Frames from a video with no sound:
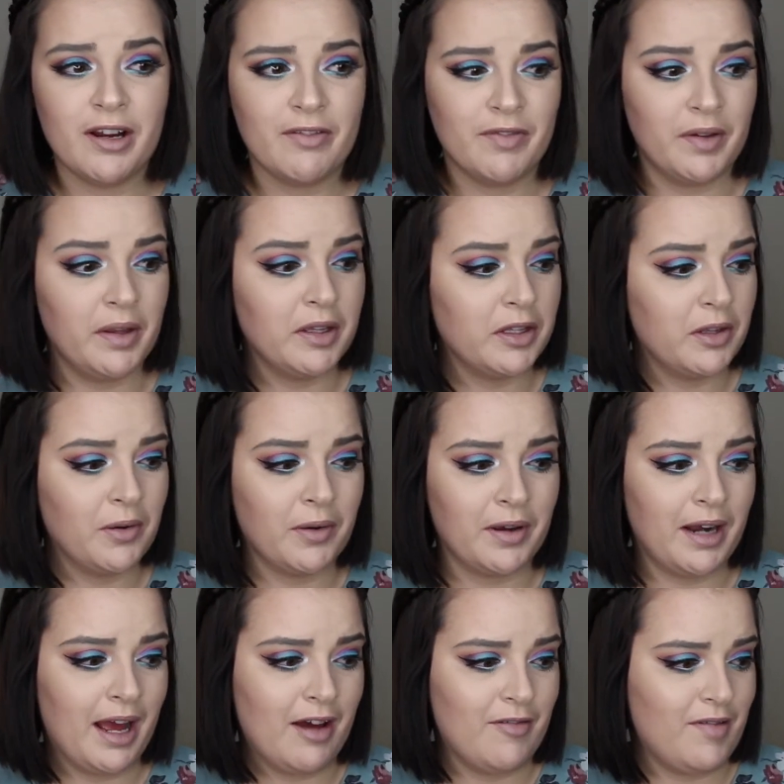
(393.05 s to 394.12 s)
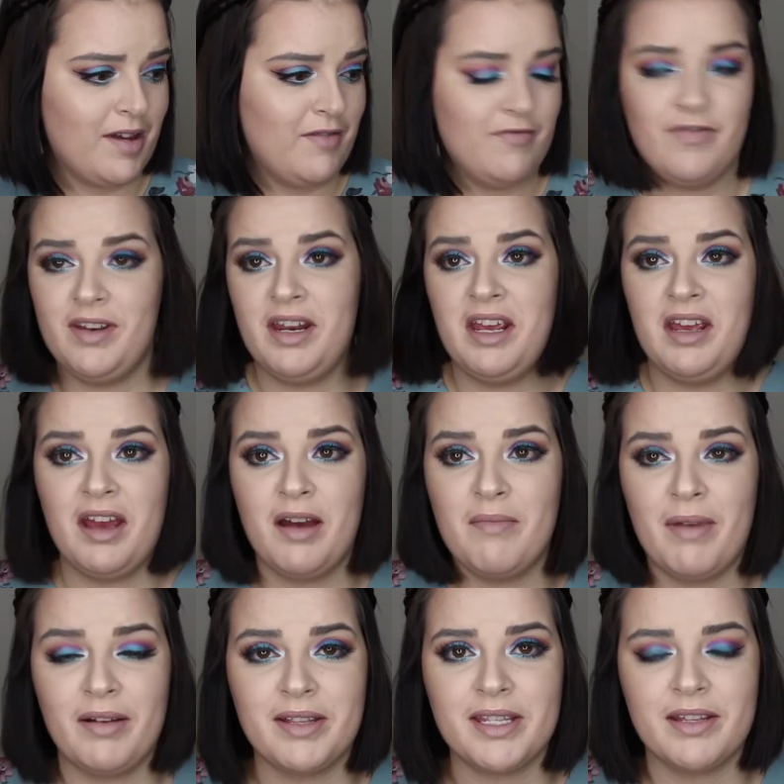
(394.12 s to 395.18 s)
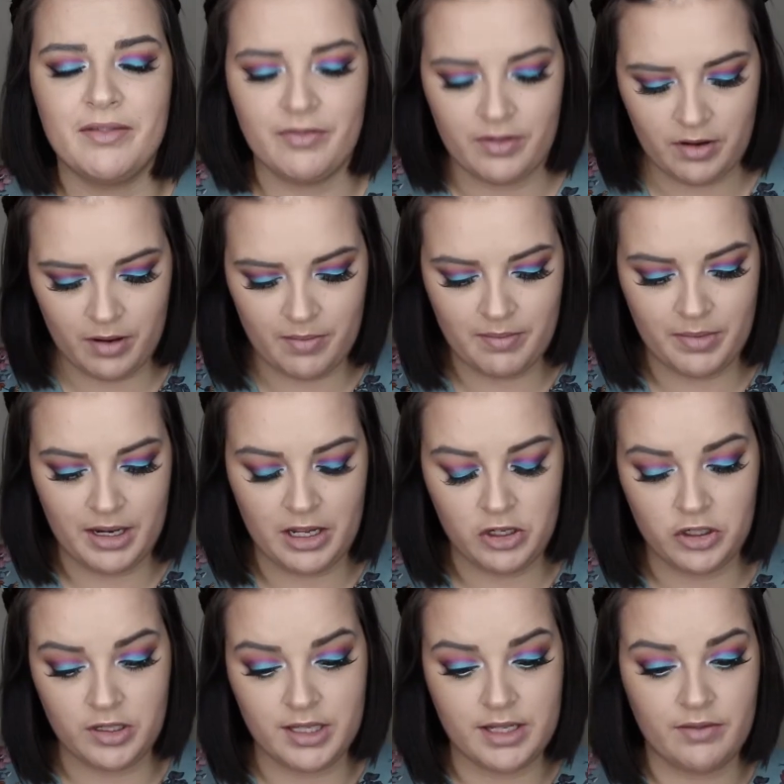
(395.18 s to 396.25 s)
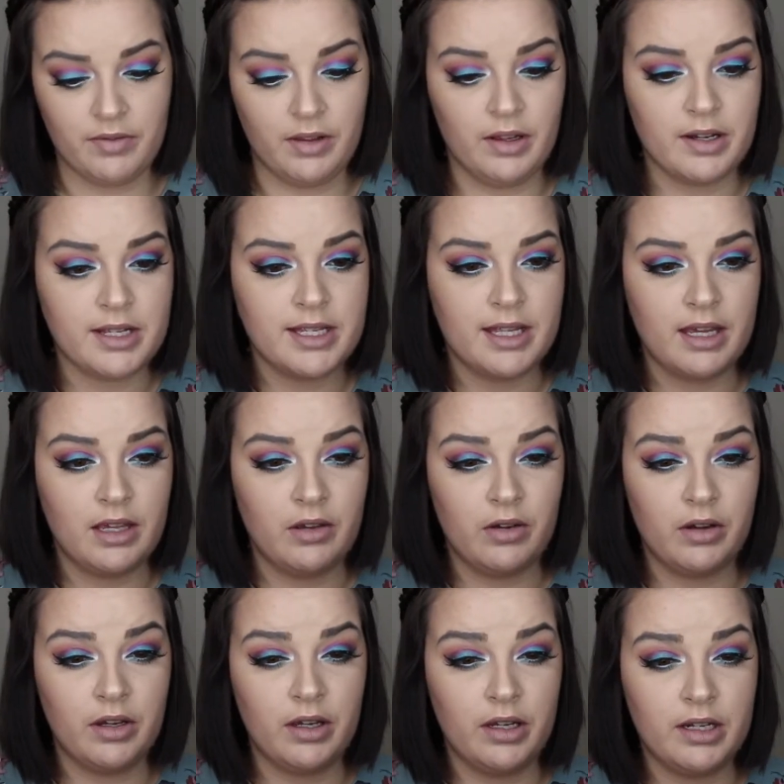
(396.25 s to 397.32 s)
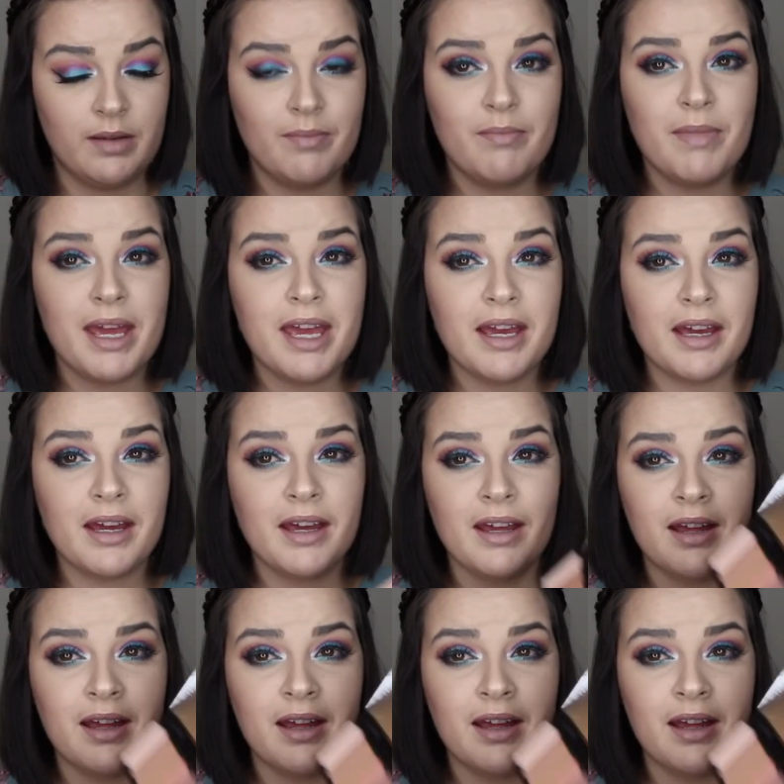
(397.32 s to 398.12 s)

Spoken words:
I feel like you could have infinite amounts of combinations of looks that you could make.